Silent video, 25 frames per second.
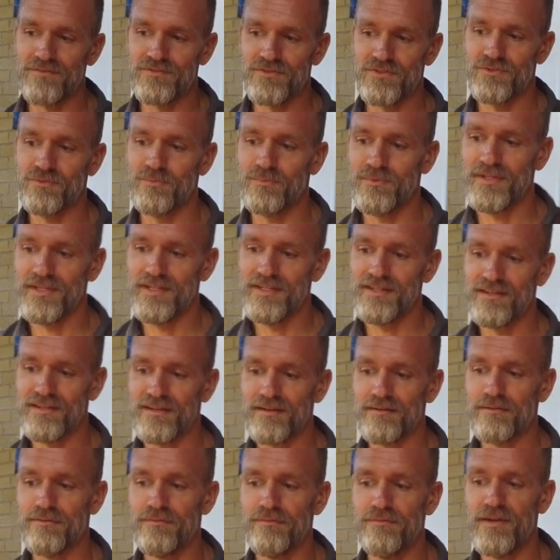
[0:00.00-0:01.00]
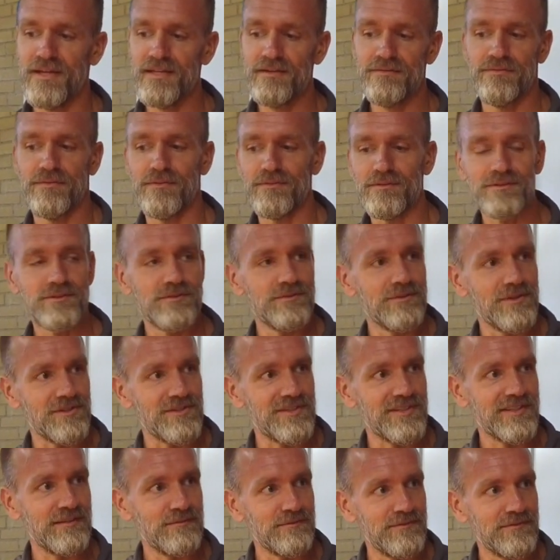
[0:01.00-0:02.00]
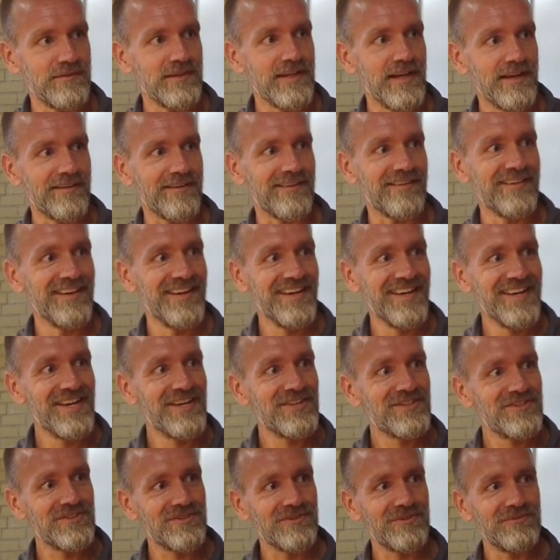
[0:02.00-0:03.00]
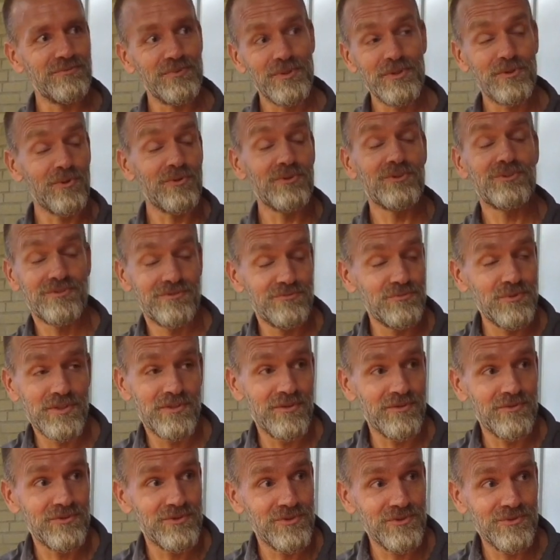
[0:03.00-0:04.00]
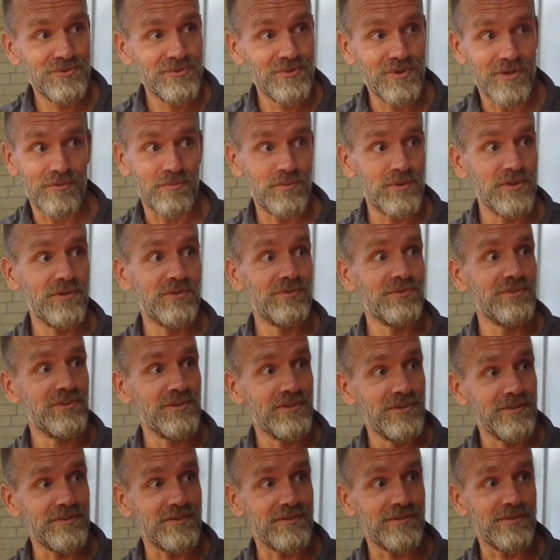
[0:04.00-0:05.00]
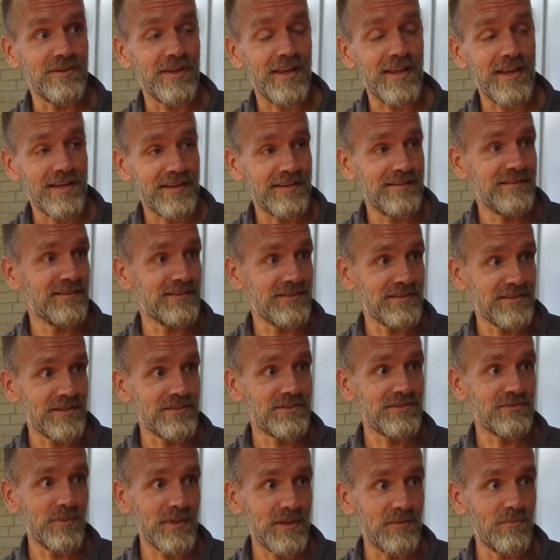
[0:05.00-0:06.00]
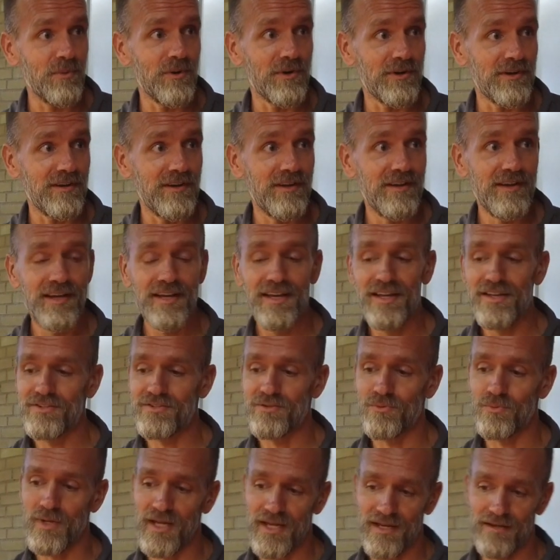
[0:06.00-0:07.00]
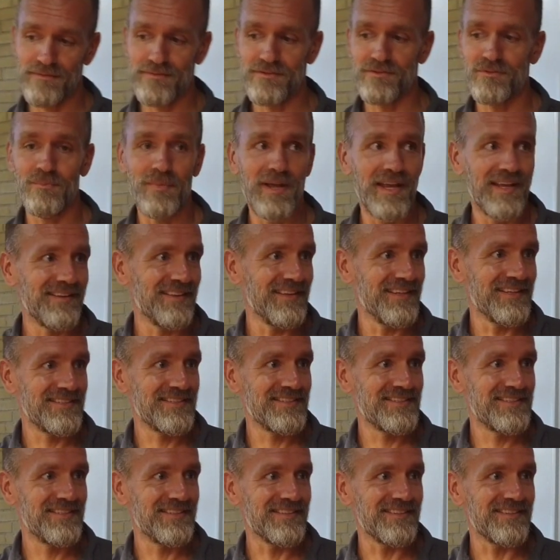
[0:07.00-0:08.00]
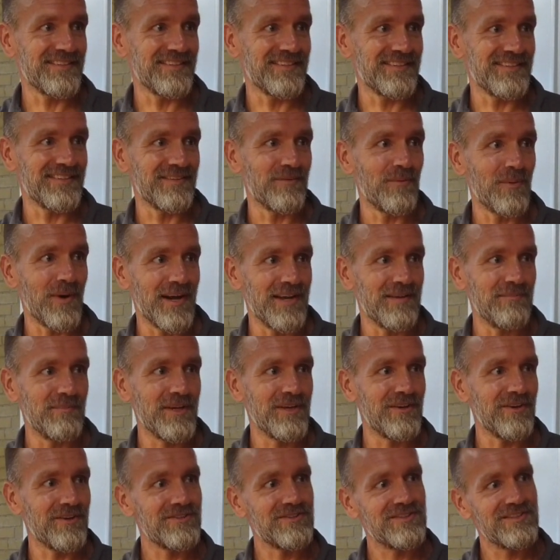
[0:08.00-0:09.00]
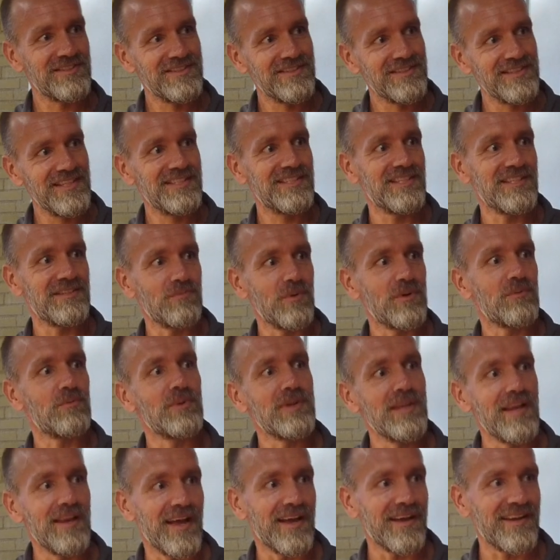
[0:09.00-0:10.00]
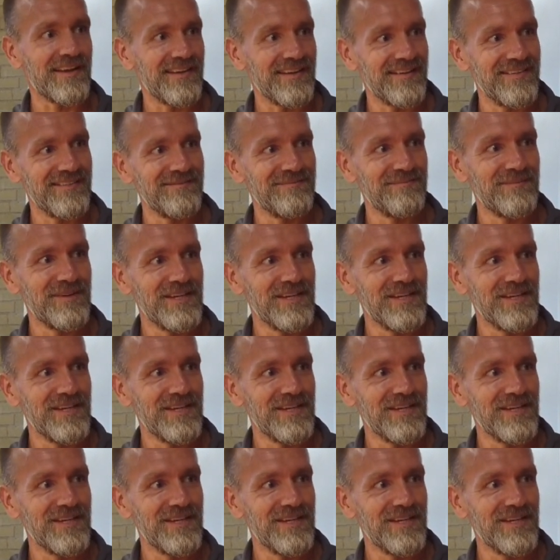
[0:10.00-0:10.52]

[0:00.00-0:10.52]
We have to be eh, faithful to ourselves here. So we don't we don't do or we don't like the sweet one. So we have to make this wine because this is what we like.